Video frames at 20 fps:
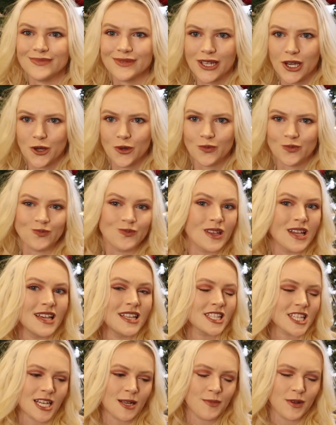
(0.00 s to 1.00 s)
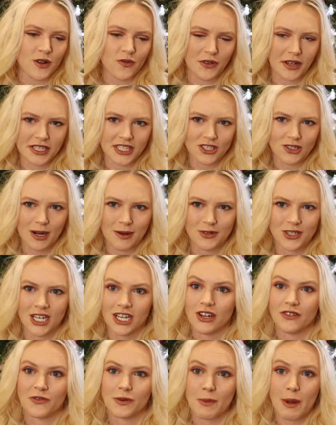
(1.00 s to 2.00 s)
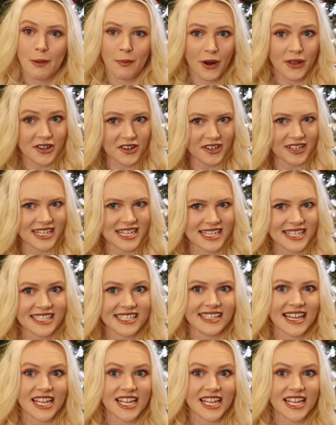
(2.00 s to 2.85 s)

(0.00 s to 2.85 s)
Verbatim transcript: So it's got a beautiful inscription for my brother in it,